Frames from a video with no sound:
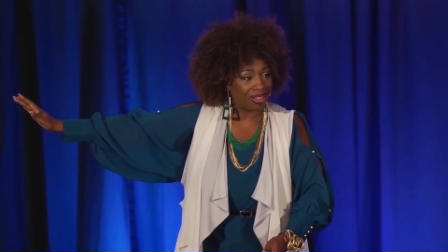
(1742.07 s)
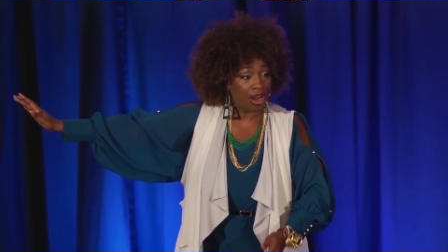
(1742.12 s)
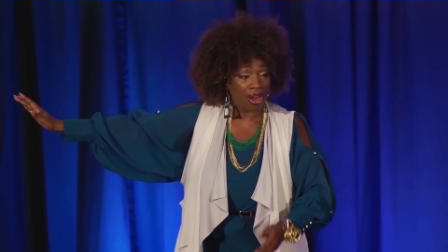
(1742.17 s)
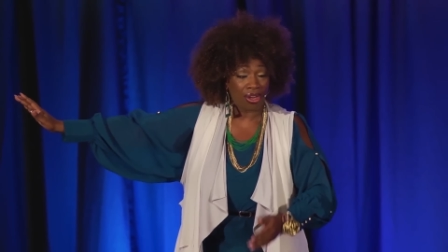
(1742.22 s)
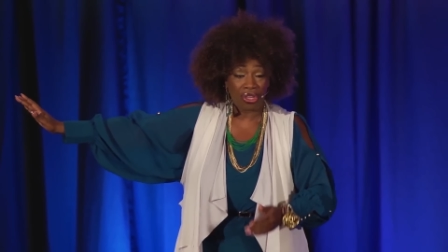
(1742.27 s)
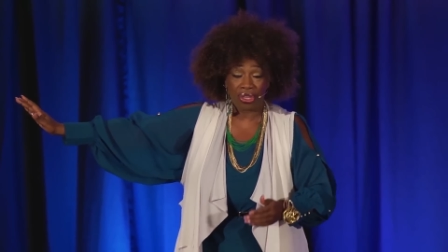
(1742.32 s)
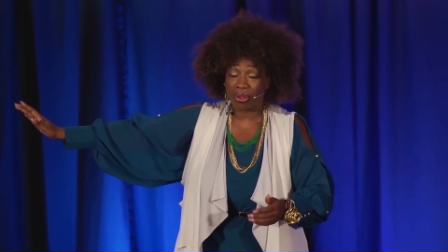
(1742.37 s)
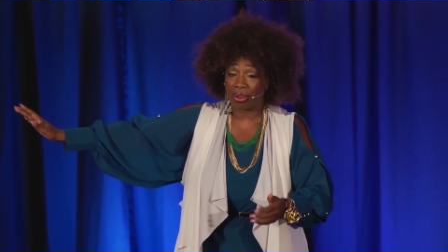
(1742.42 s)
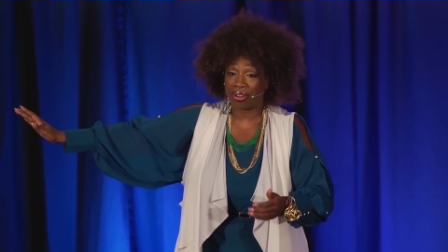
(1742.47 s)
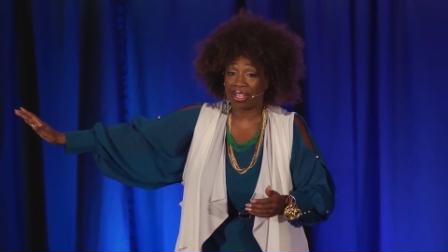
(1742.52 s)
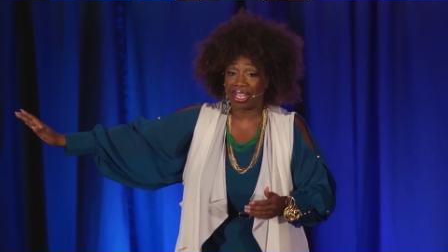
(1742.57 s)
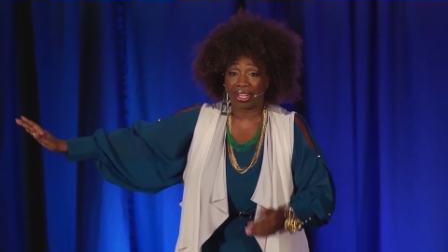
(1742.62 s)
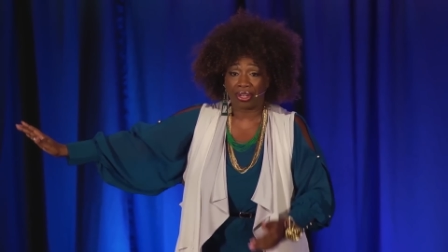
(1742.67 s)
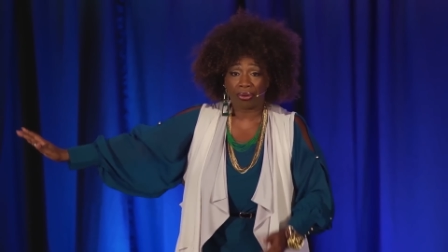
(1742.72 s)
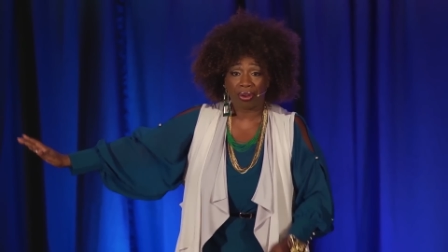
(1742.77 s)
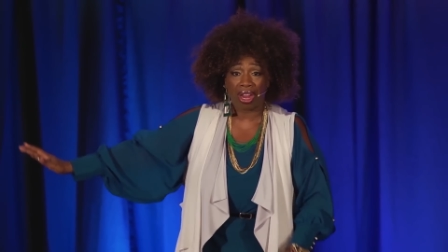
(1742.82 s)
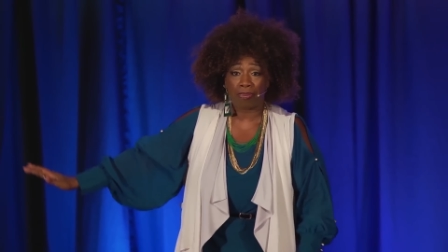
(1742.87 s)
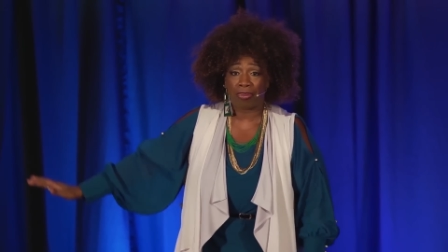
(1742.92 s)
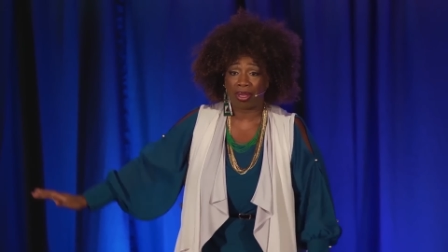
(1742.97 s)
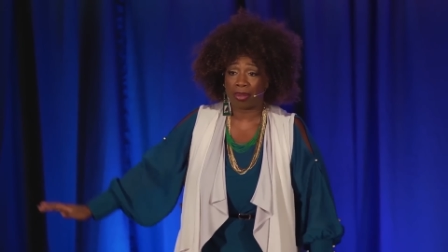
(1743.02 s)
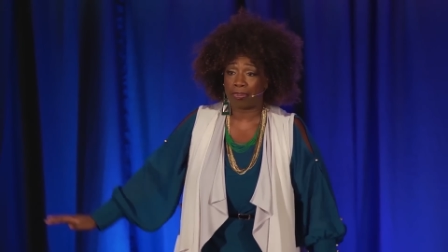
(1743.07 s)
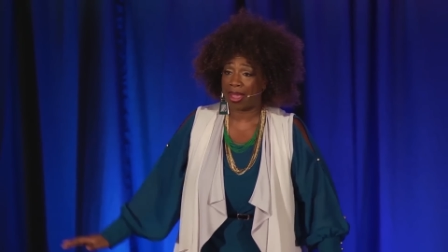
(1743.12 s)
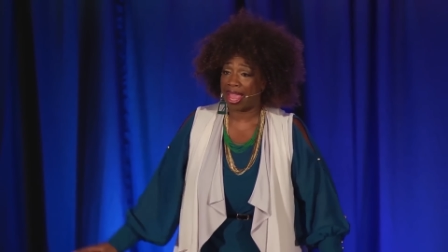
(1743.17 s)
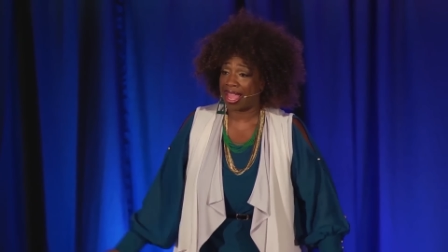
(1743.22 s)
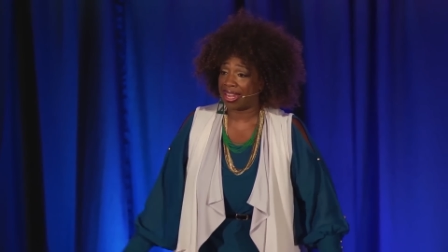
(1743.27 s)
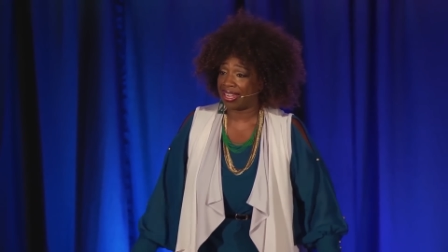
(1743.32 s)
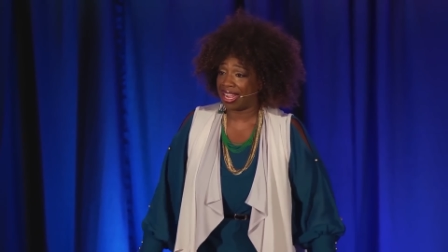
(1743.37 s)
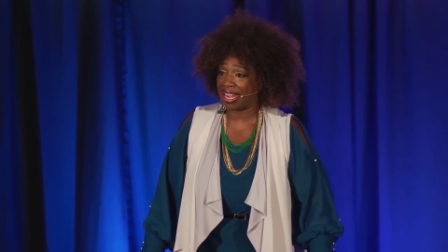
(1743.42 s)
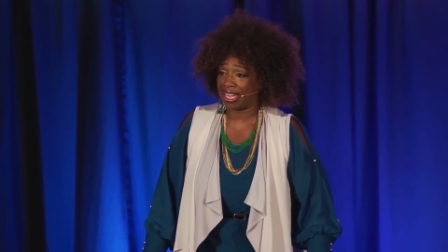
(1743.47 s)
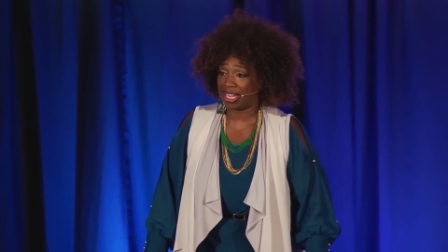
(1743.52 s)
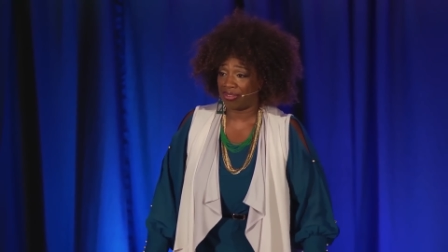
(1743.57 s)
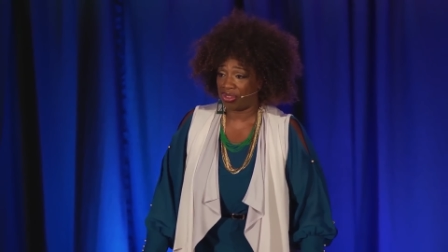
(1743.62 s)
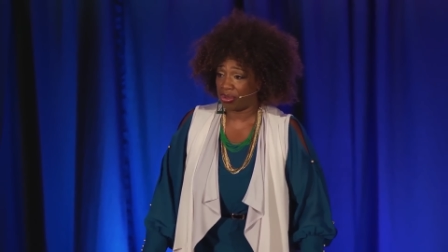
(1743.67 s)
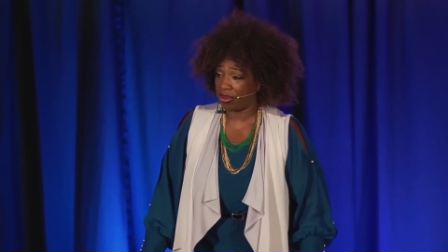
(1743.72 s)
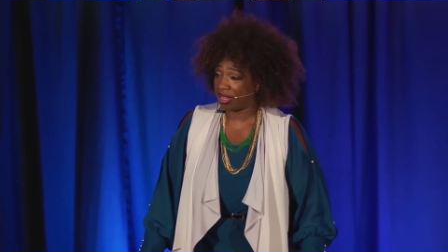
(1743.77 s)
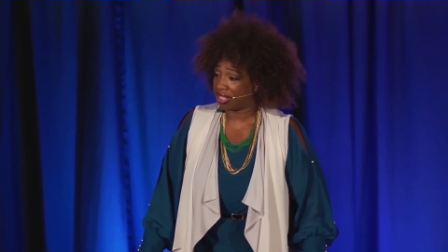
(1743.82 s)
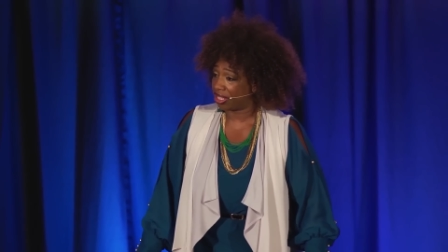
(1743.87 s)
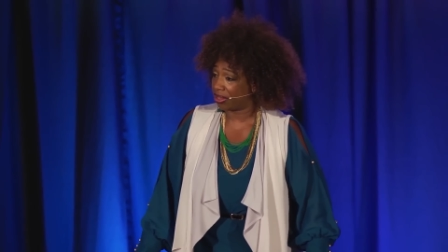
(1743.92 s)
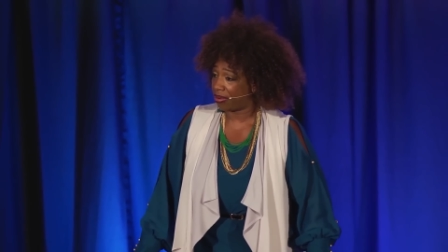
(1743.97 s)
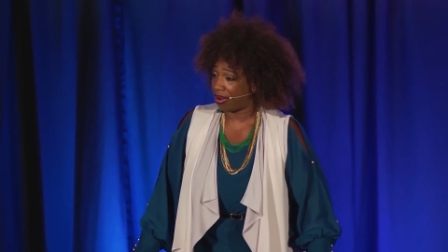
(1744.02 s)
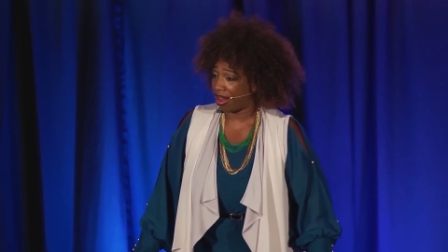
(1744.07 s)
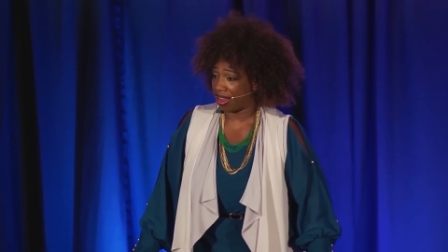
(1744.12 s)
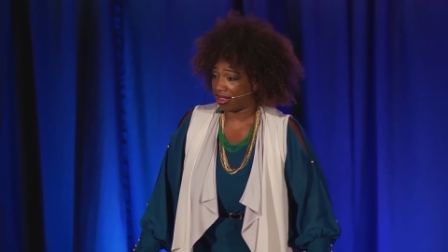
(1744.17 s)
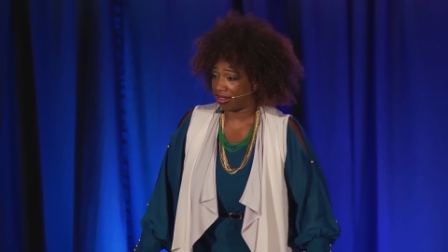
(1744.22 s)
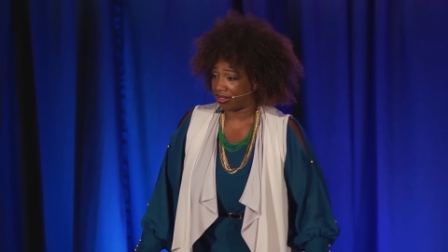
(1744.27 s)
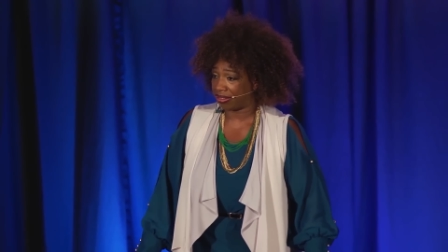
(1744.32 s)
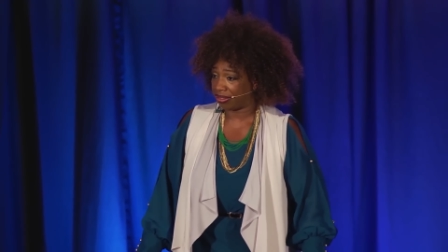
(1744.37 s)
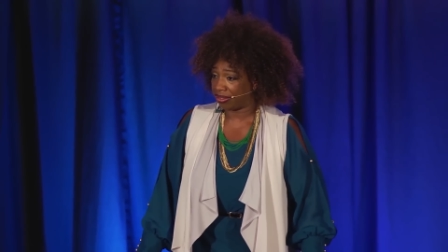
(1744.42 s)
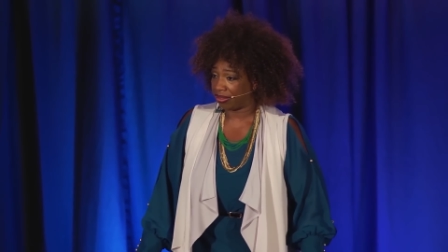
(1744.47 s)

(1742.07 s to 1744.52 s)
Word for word: or you're going to get a great big Band-Aid if you hit the ground.